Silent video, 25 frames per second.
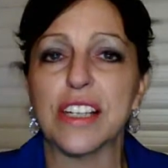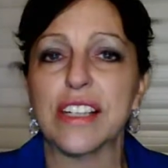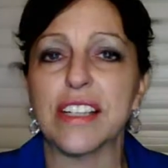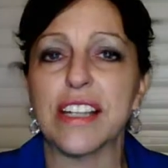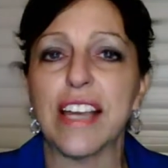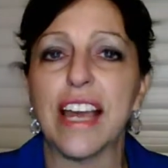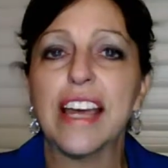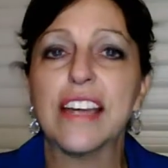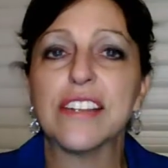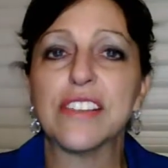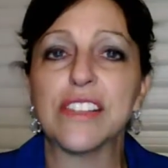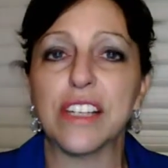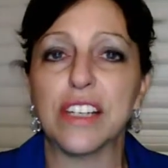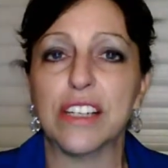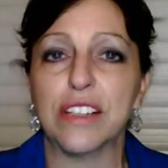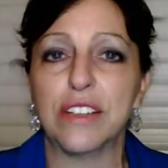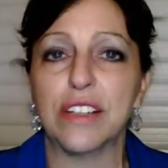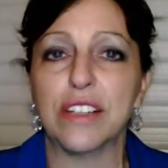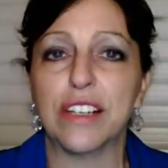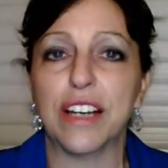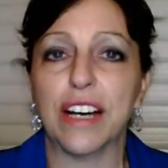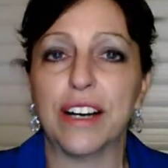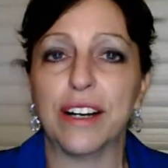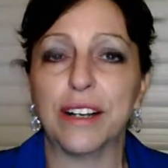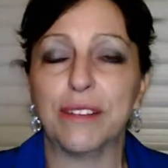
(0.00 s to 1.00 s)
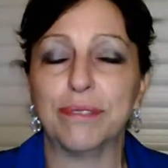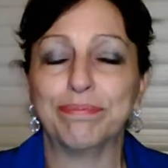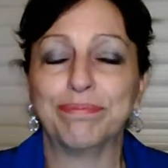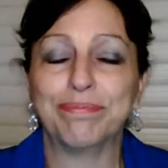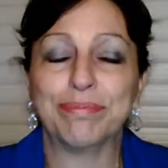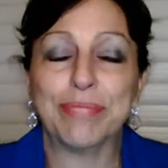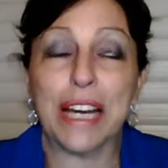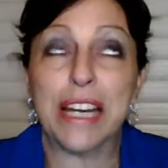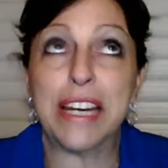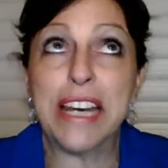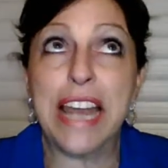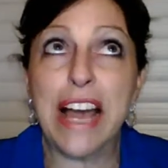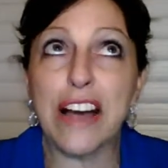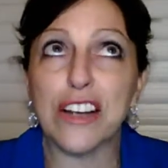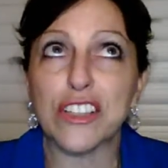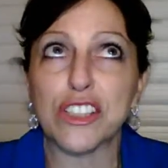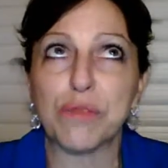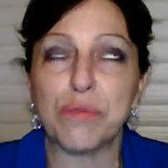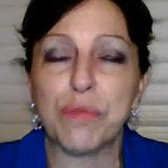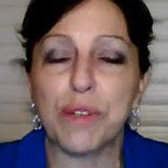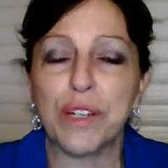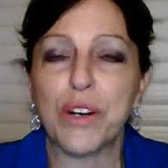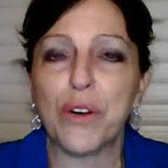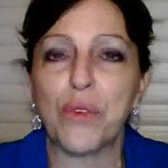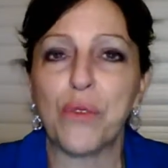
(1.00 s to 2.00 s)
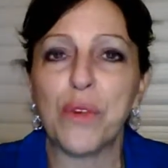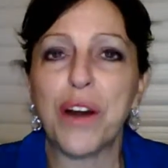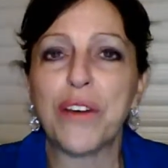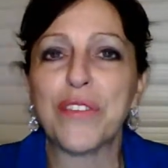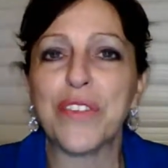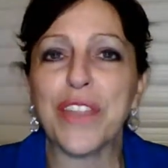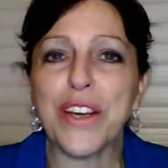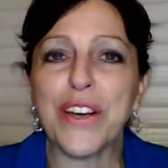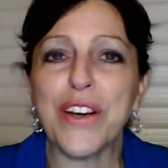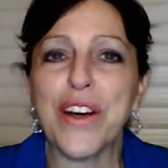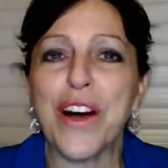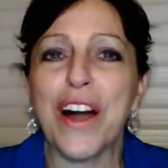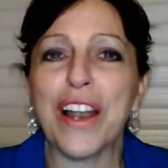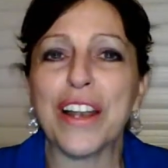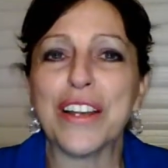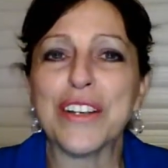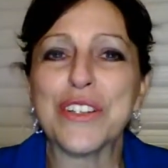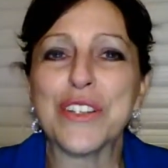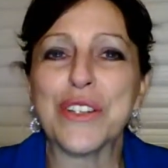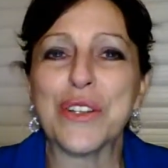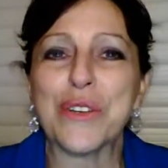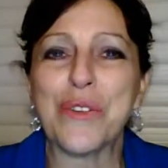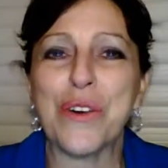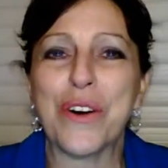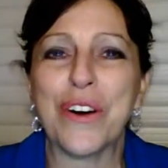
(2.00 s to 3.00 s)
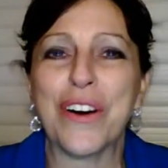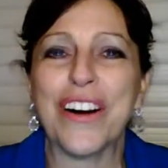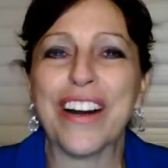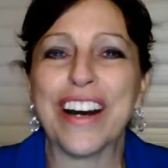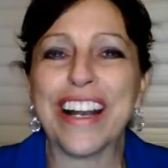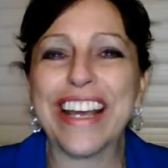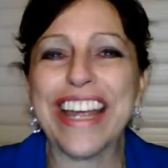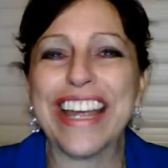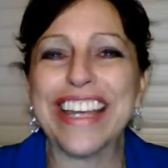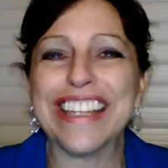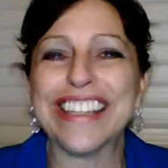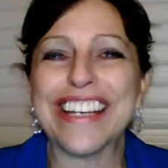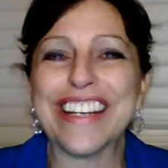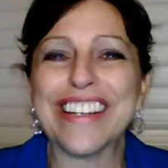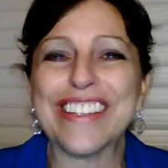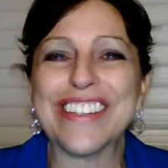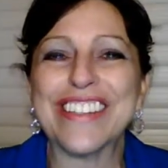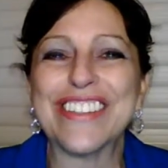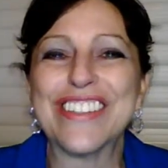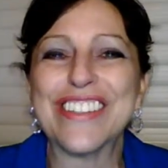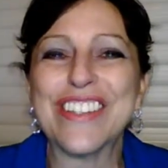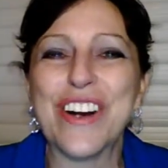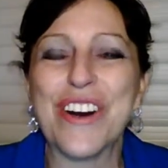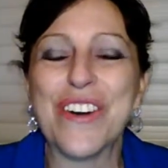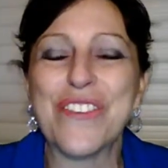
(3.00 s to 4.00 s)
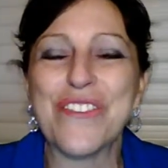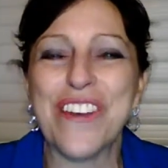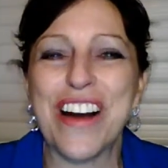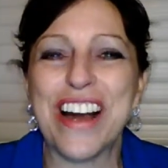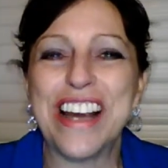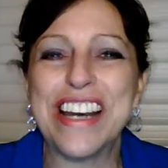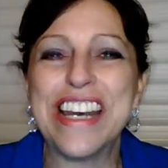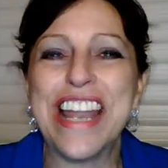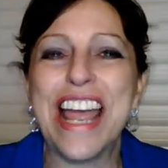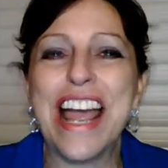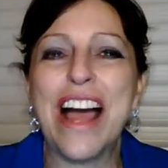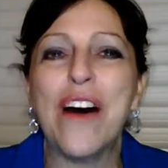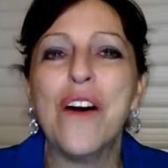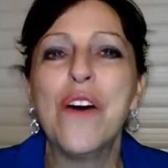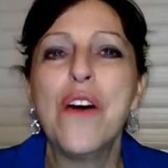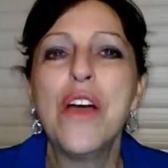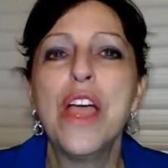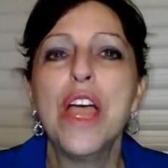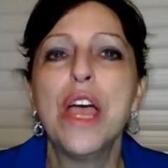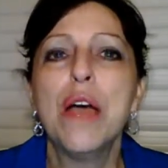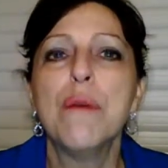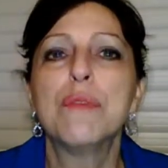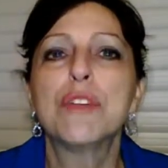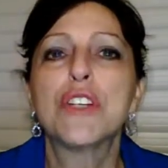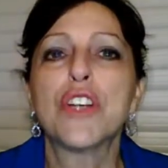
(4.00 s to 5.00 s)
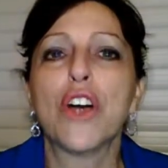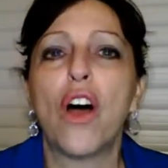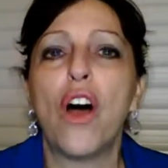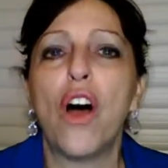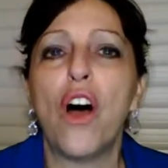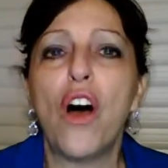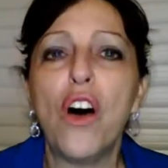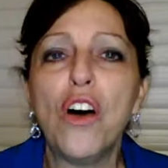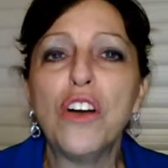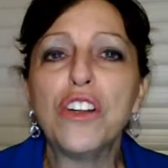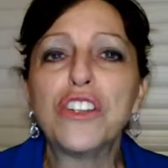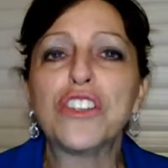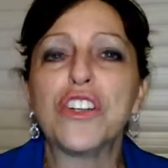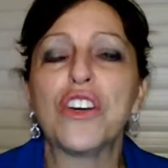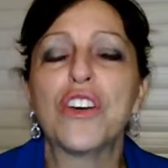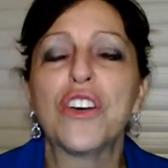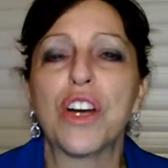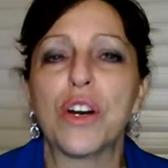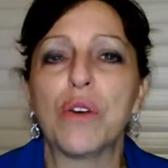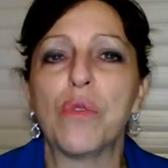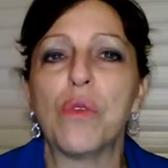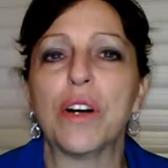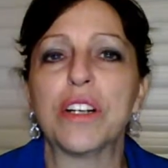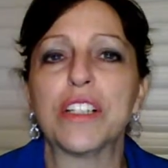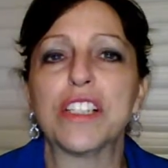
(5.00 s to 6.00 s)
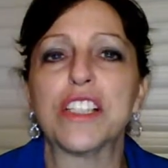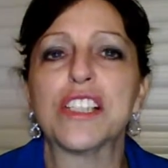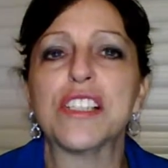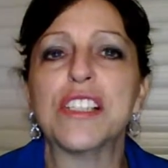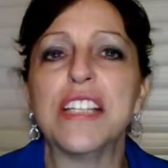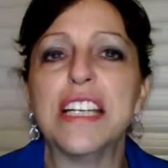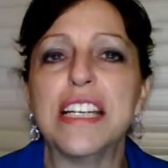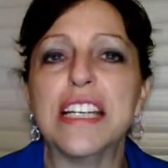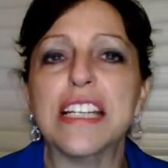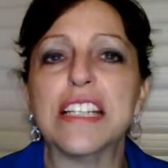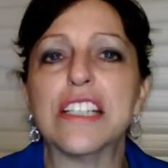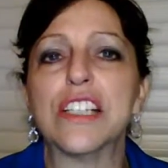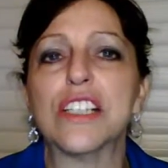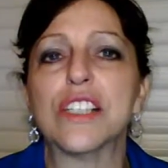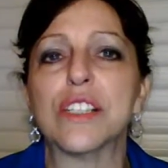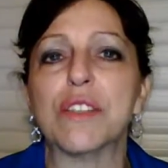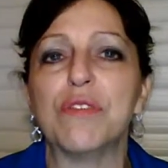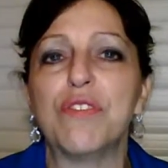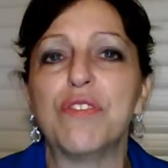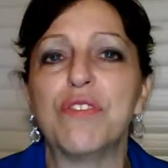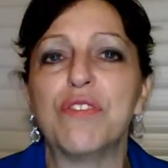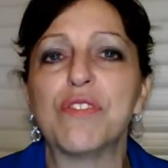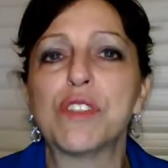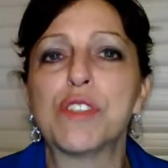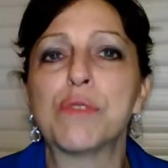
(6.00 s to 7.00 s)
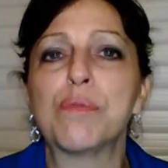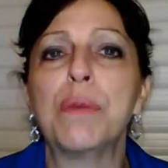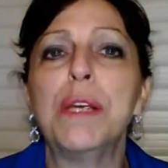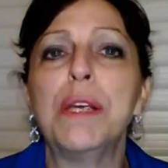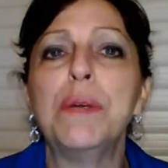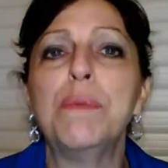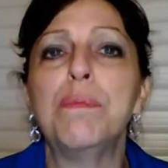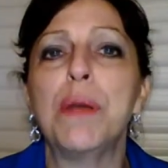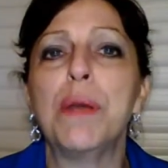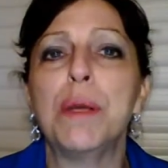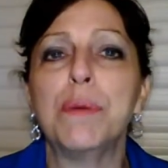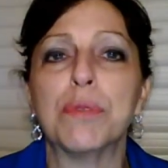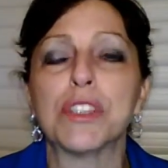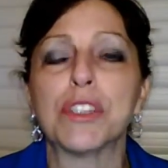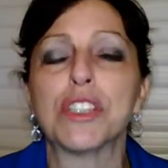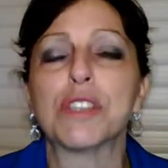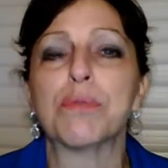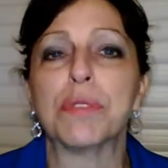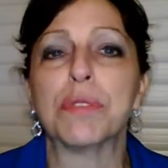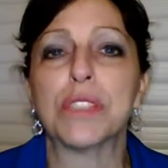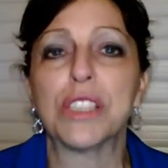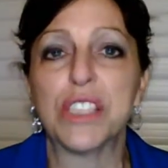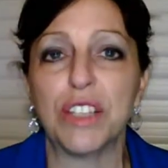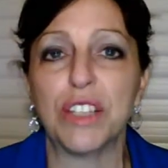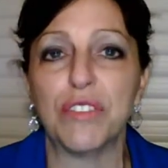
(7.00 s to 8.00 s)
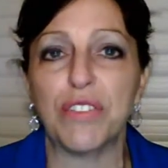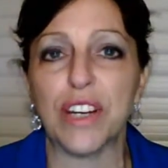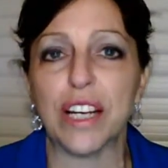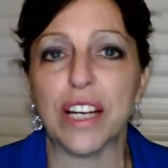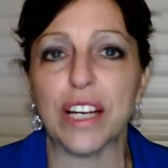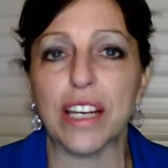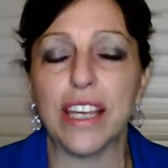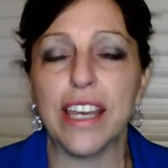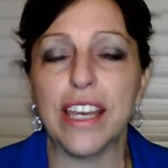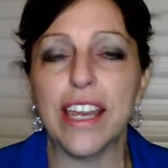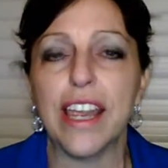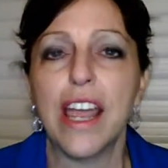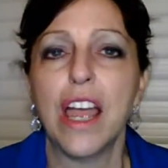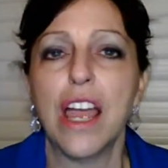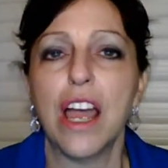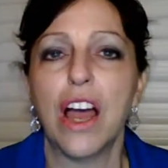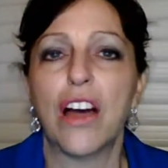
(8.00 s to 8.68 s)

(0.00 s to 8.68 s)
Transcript: an announcement or whatever they call it to the world. I can't think of the term right now. But you're also going to want to send it to some people specifically.